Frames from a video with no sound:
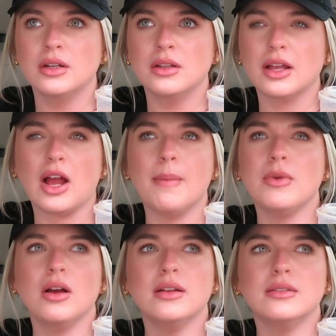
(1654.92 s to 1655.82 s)
like, I'm
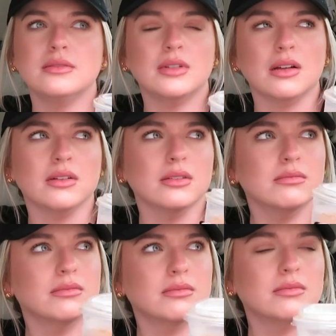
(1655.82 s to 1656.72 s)
not, I don't know.
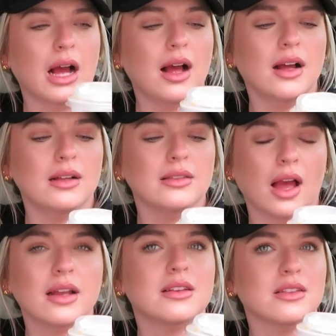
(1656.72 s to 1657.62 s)
I
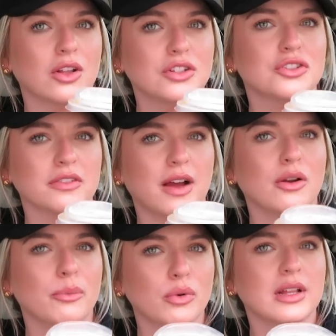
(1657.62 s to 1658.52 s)
liked the luxury
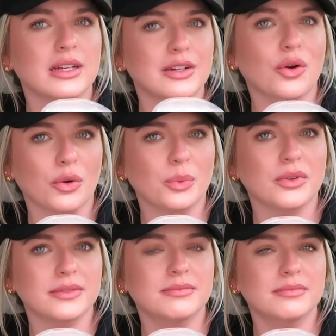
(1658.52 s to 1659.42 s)
vinyl more than I did
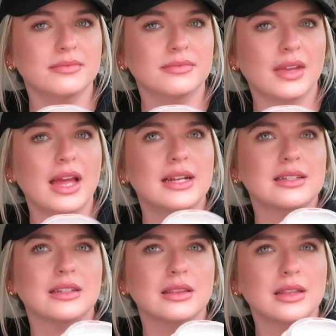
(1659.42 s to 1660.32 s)
hardwood. And it's
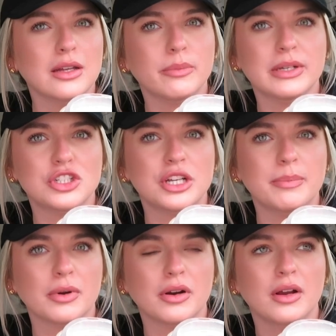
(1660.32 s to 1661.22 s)
a little bit
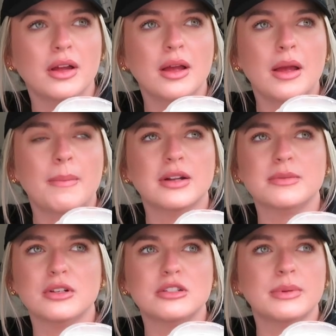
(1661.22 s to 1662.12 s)
cheaper, but it's
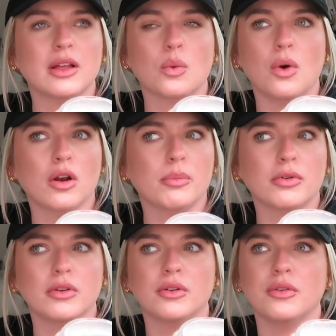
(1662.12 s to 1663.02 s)
supposed to be, like,
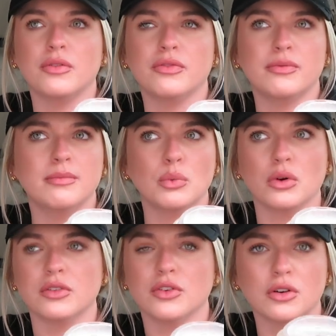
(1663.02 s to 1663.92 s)
waterproof,
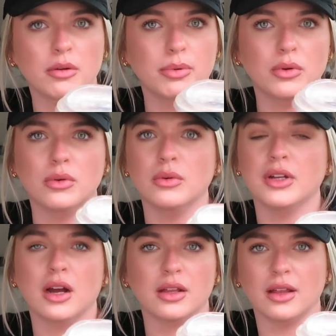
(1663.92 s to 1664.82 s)
more durable,
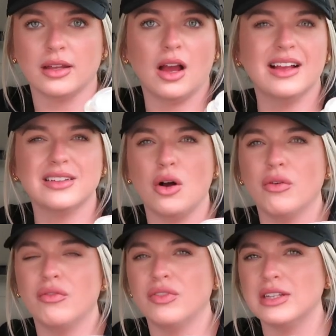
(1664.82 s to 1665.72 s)
yada, like, it has
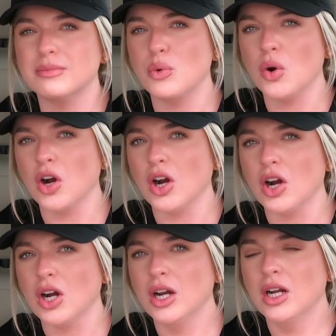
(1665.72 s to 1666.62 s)
all of these
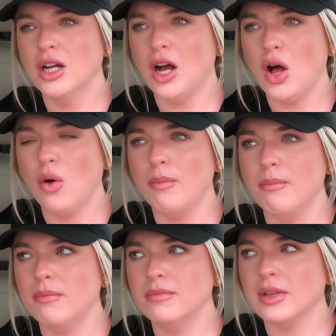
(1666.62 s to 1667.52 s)
more,
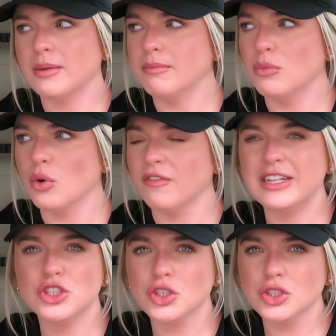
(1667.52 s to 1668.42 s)
all, like, more
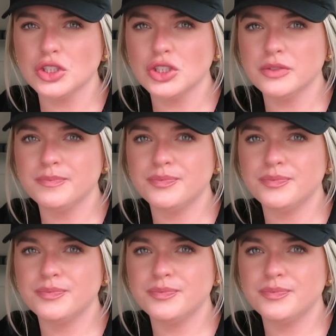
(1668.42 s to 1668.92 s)
features.